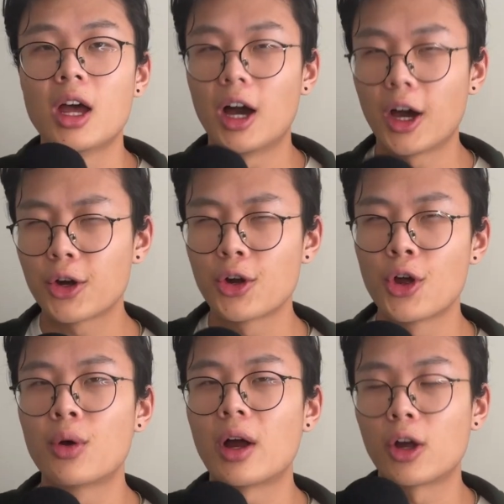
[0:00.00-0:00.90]
I don't
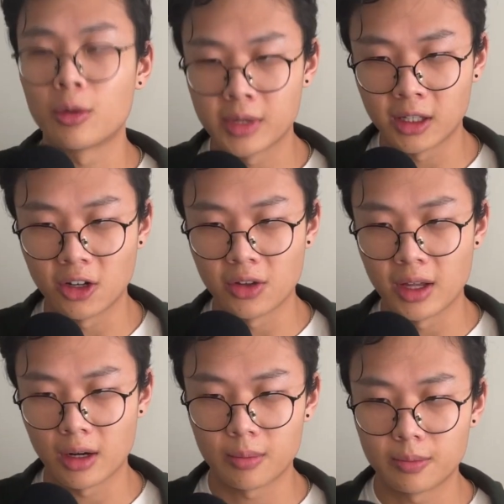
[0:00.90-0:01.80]
know. I hope they clear
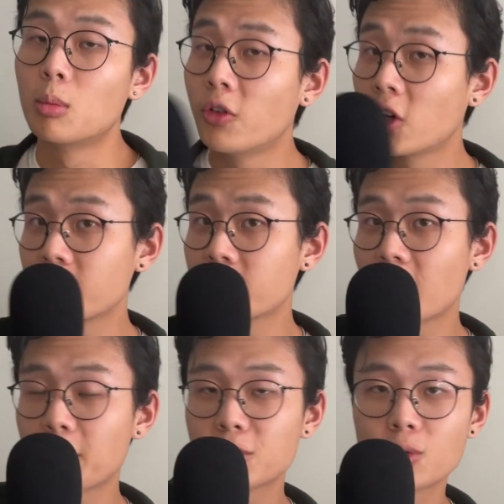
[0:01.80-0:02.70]
that up. Moving on to
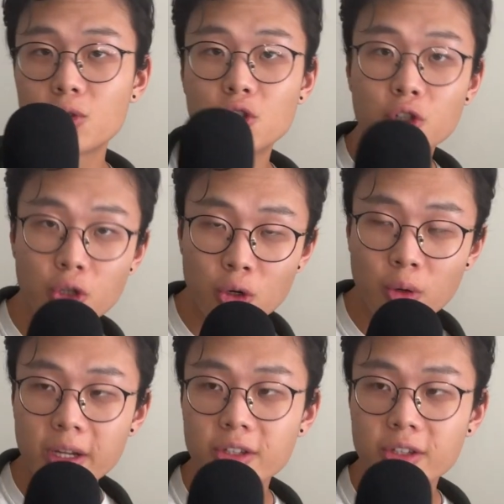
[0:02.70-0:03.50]
episode 2, it